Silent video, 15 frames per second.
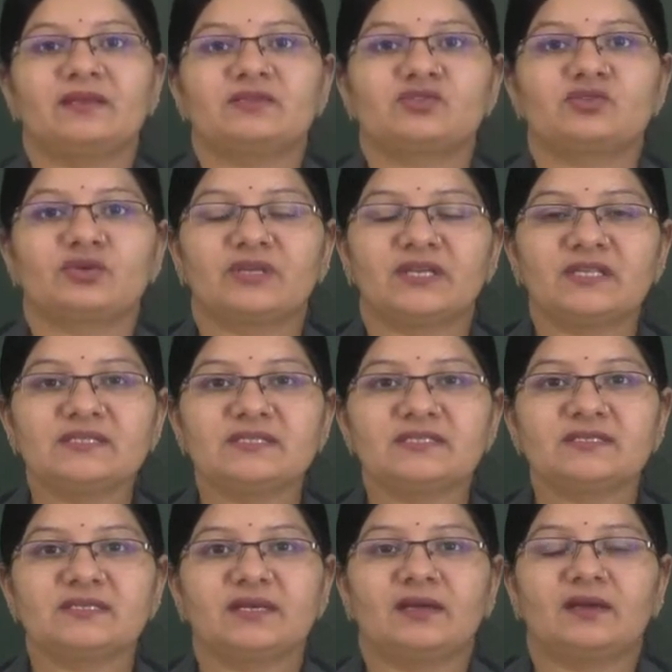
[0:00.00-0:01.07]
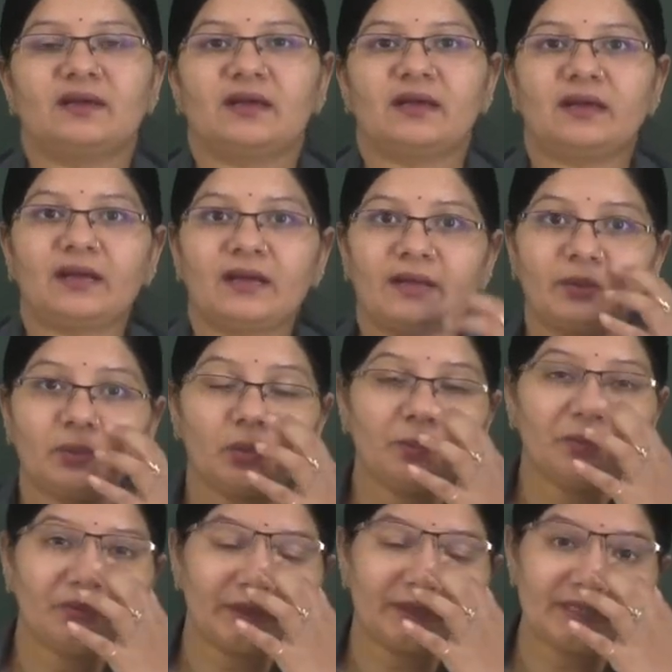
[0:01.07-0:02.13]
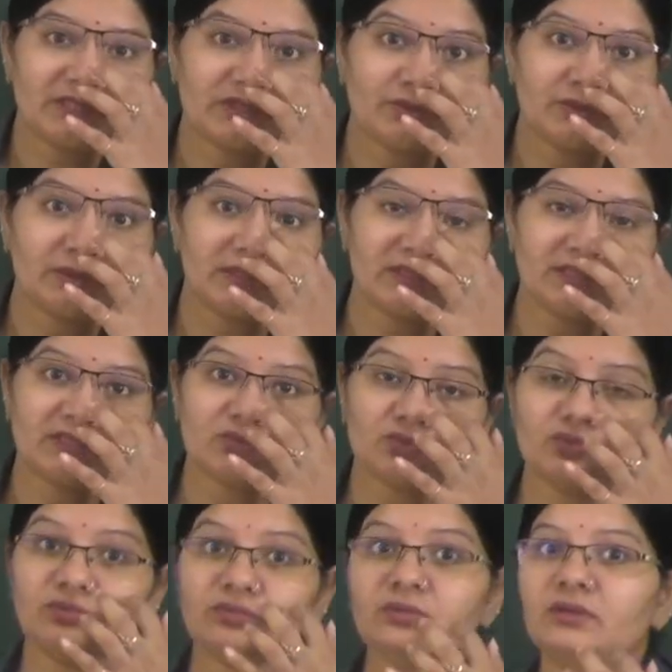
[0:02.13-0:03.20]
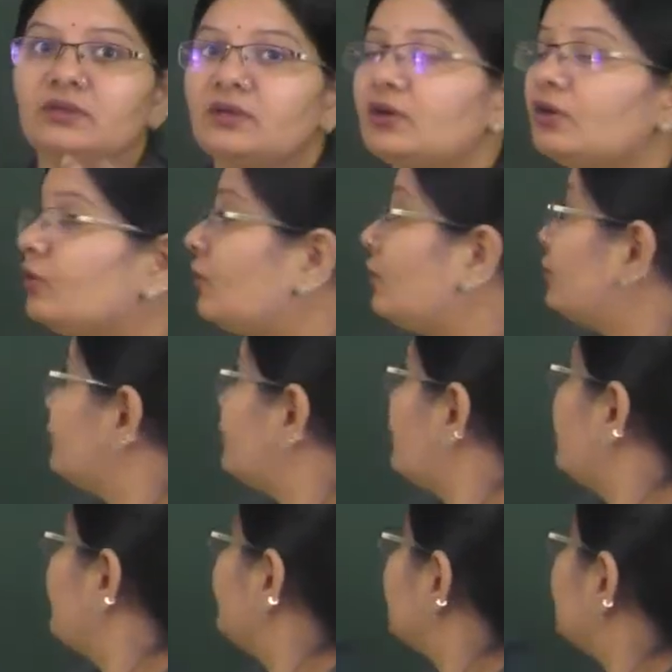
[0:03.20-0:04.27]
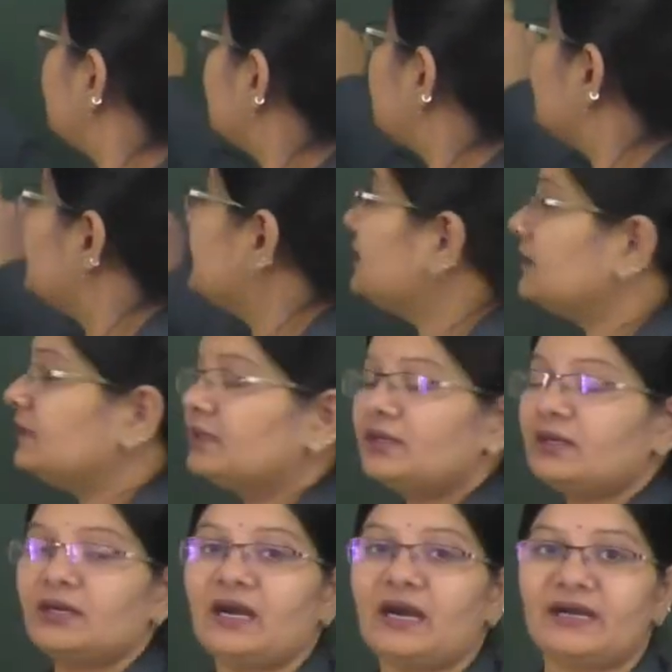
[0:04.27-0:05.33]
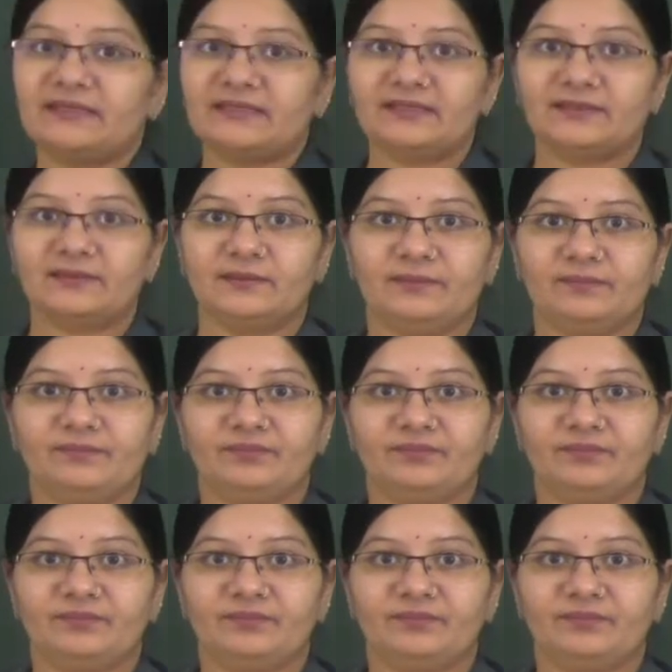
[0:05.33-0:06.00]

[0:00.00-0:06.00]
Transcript: So kids, I hope you understood this rule of omitting the article.